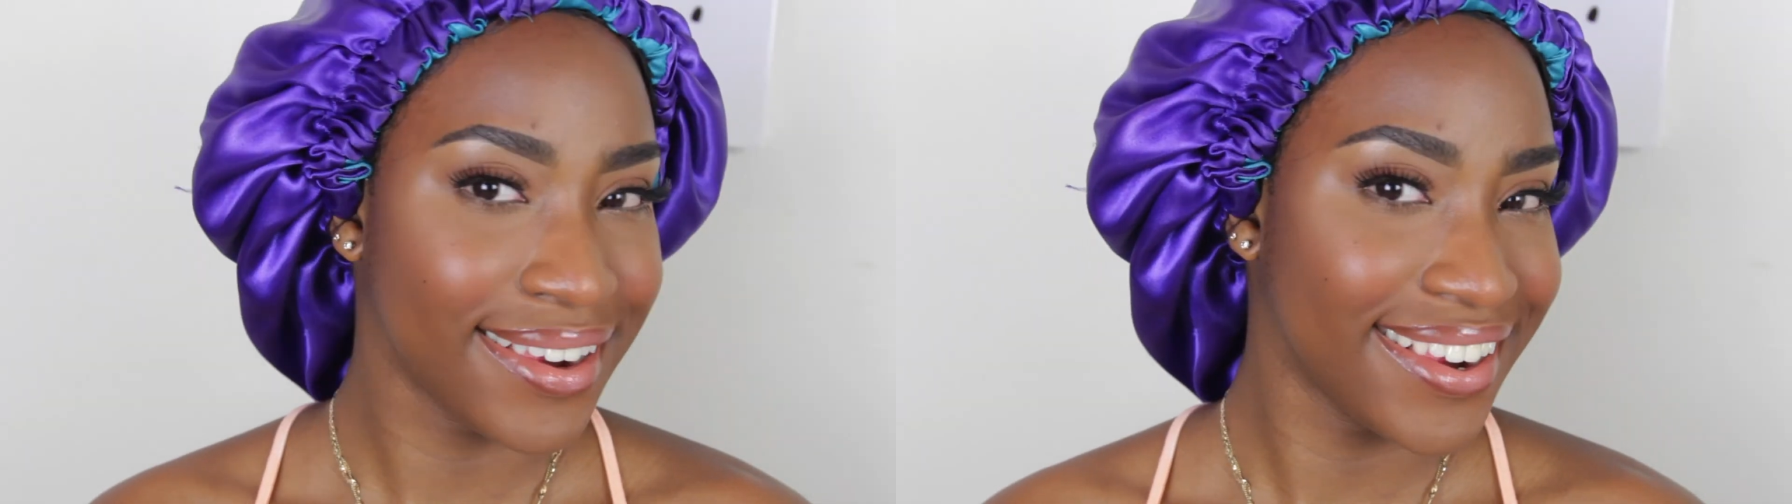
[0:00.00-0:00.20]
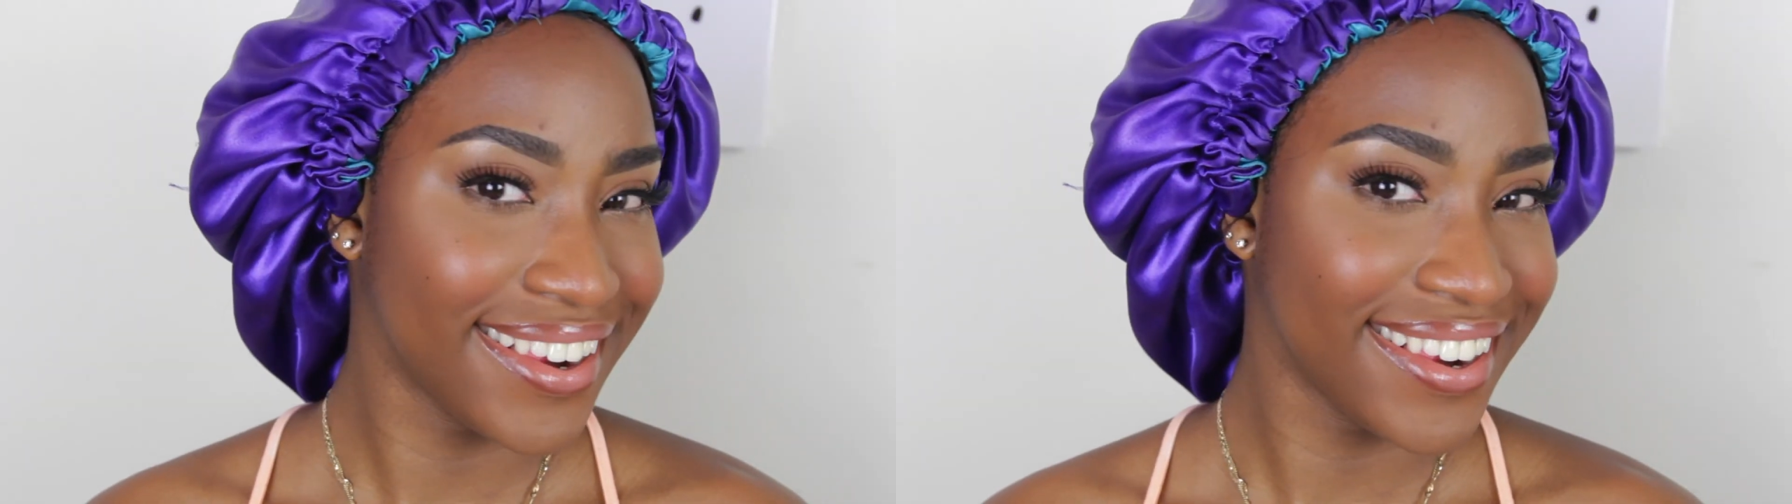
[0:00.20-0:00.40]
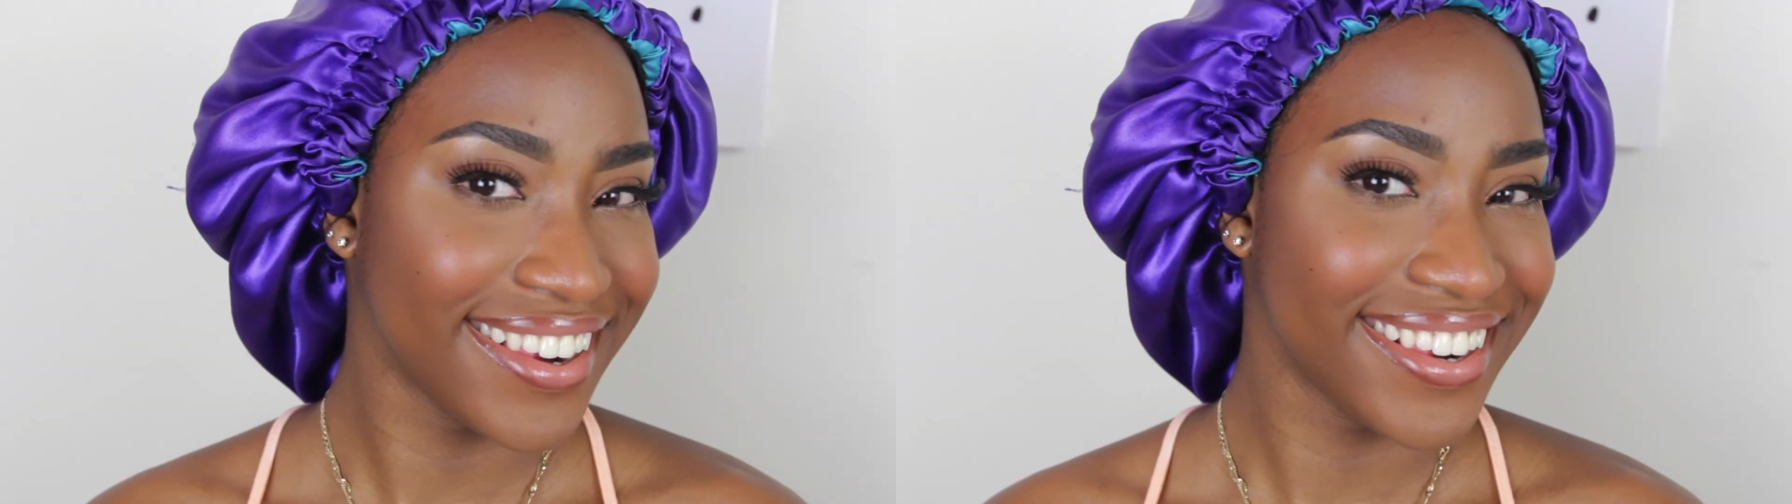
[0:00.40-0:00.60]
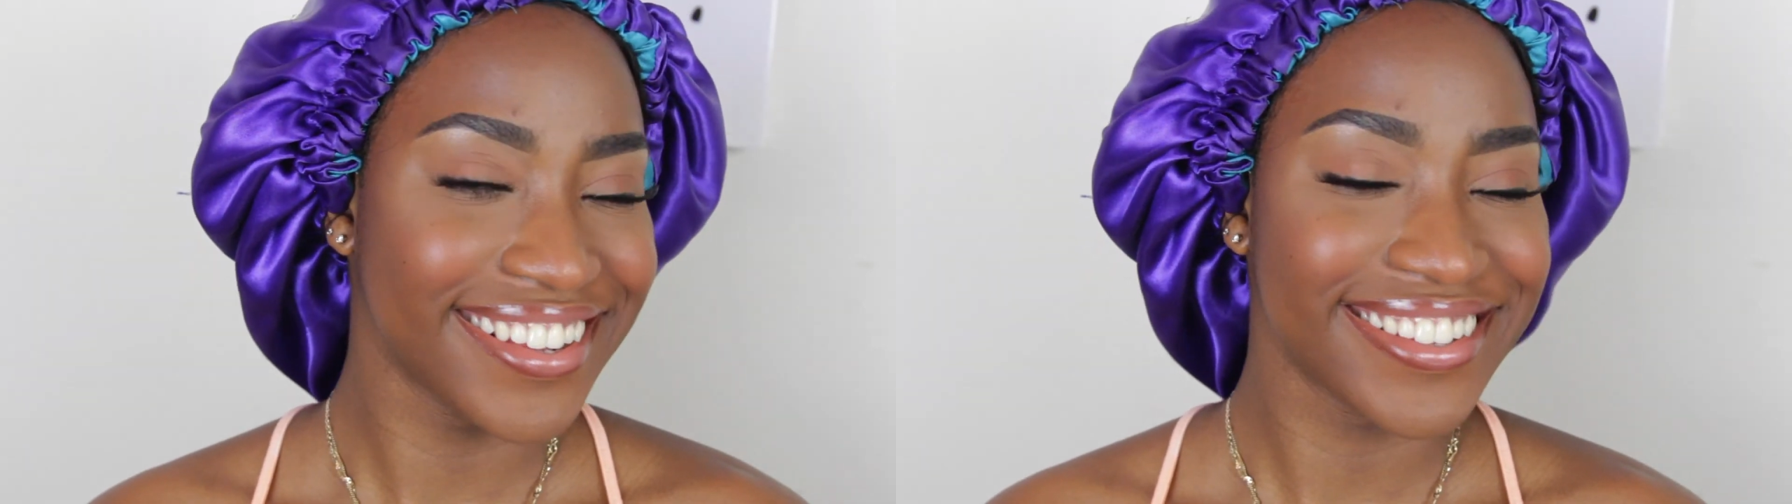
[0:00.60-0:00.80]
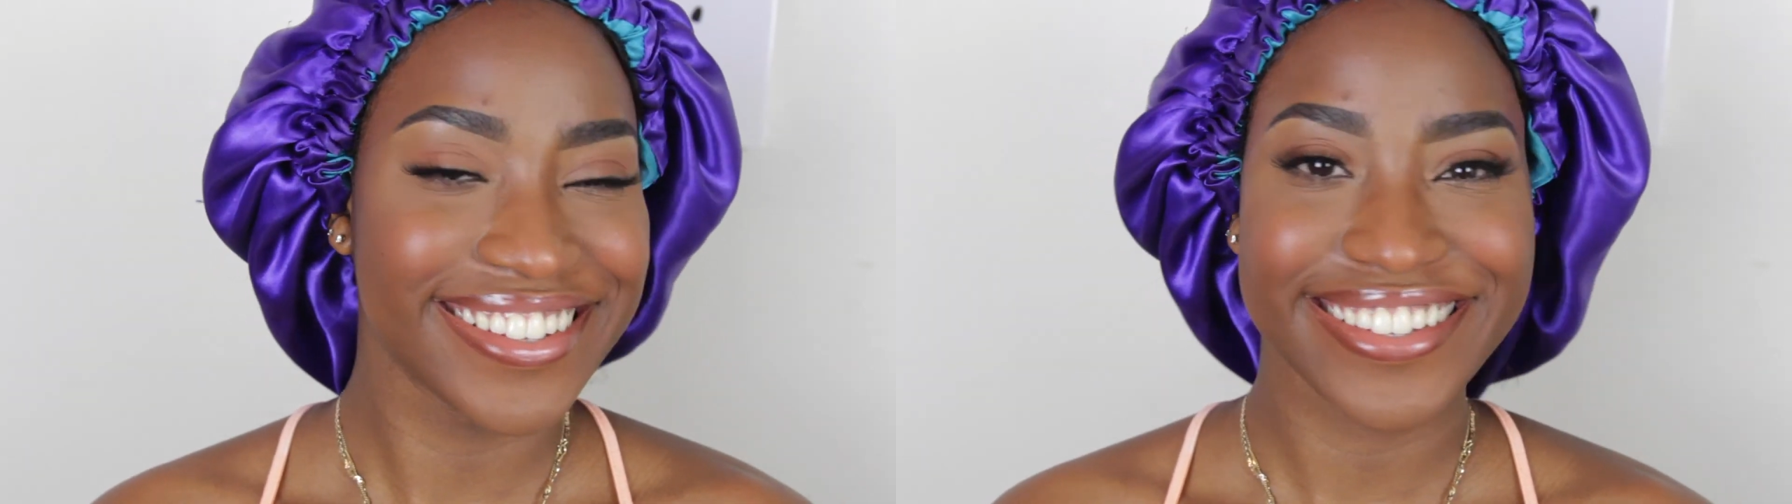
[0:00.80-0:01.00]
is the
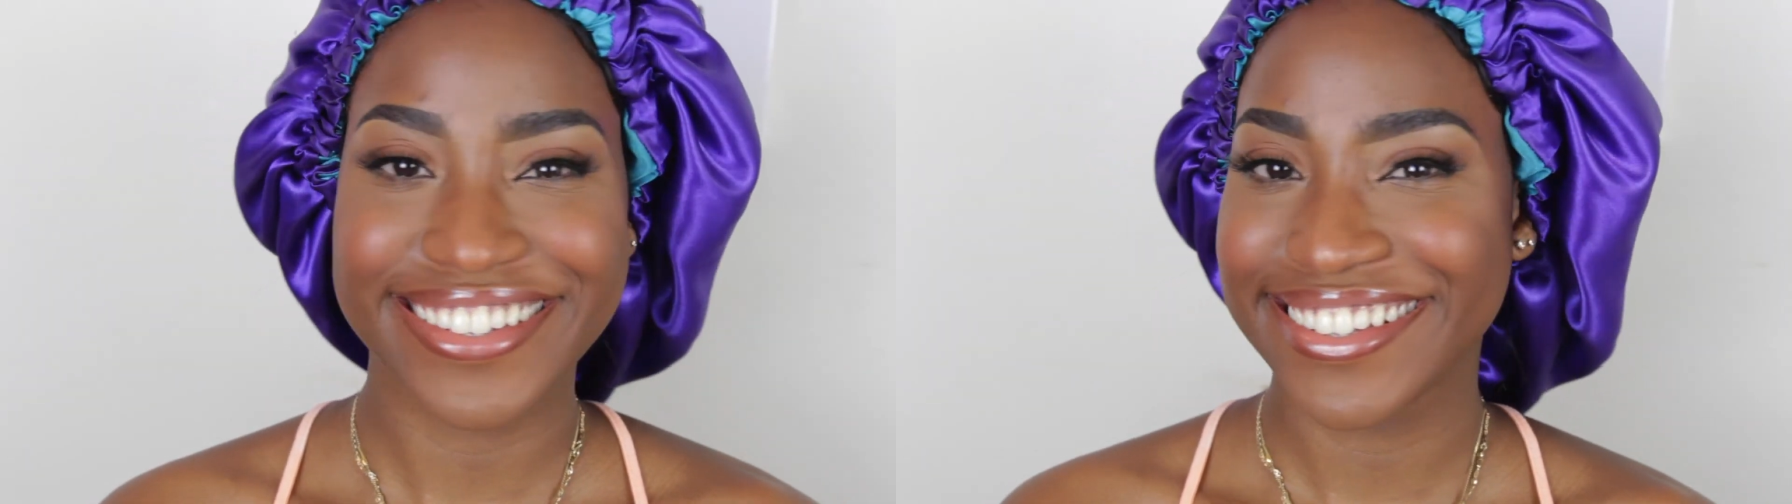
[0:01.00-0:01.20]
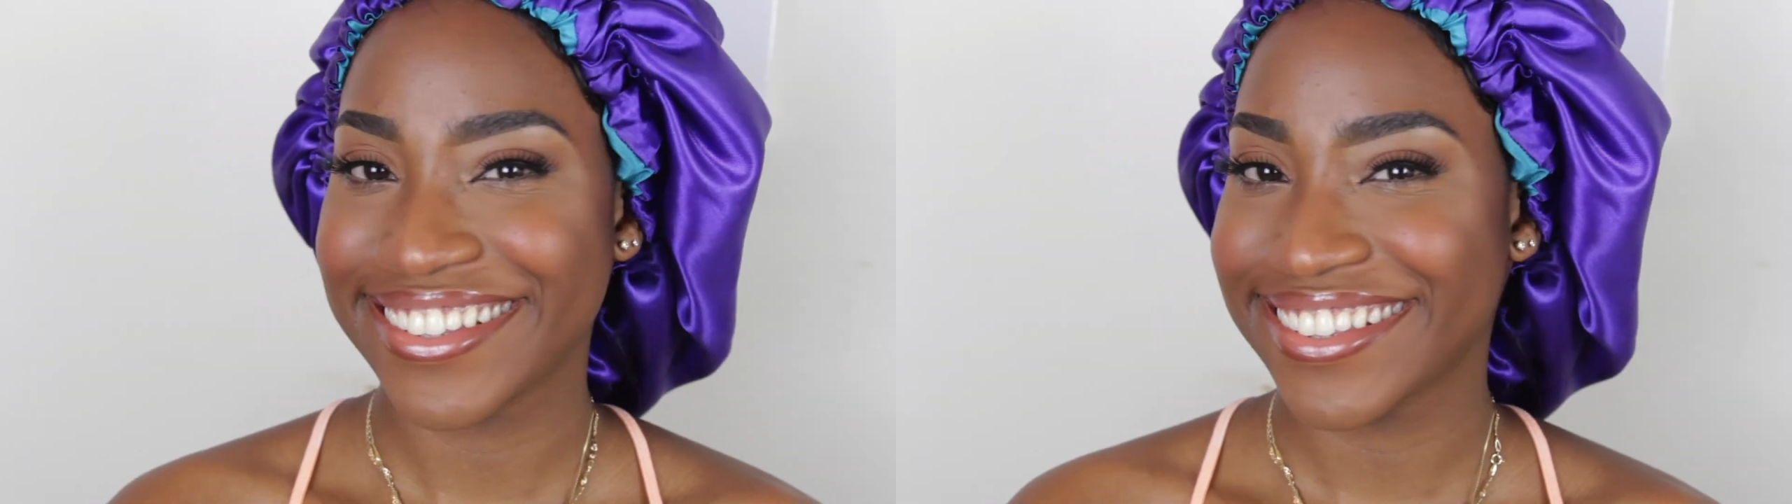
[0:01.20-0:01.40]
final